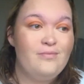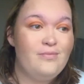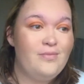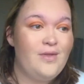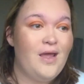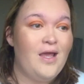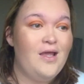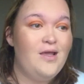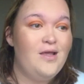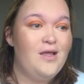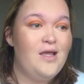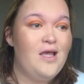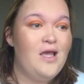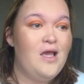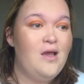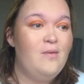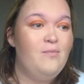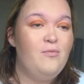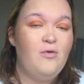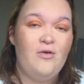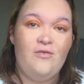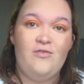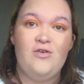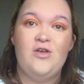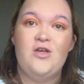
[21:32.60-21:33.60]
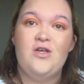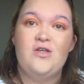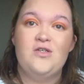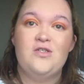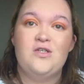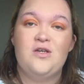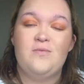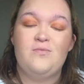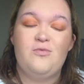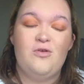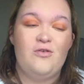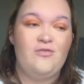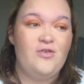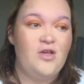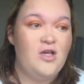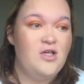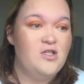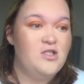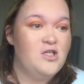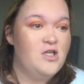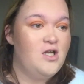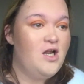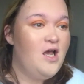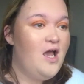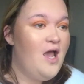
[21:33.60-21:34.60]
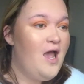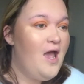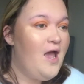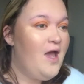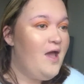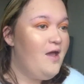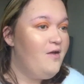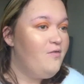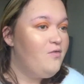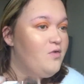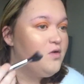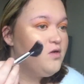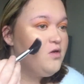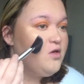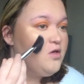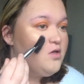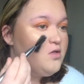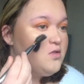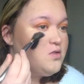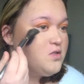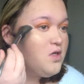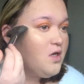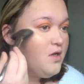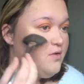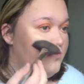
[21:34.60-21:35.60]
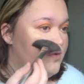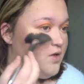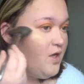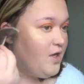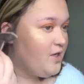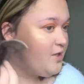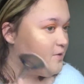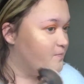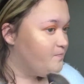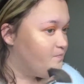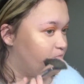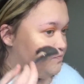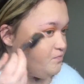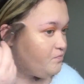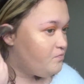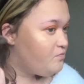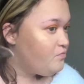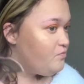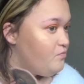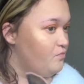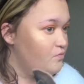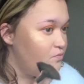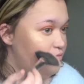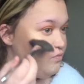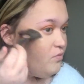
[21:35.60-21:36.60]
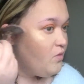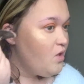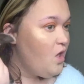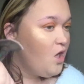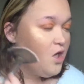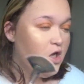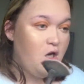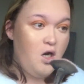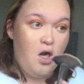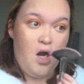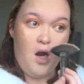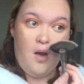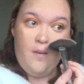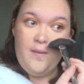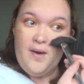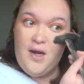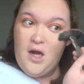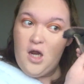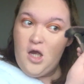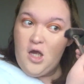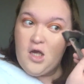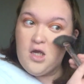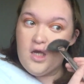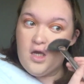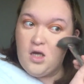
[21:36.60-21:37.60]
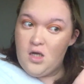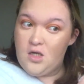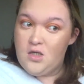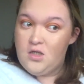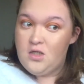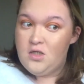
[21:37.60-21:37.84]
Thank you, perfusion. Everyone knows it's kind of like a glowy look.